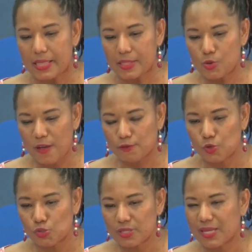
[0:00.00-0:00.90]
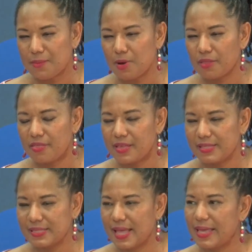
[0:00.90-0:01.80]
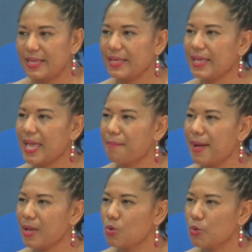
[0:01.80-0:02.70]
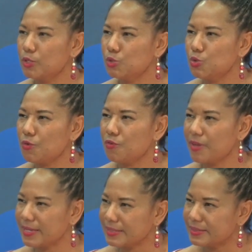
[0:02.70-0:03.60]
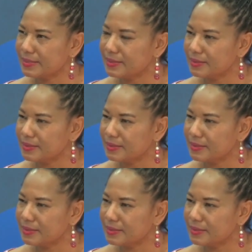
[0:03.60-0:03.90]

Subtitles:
you have to also think about things like, am I going to offend,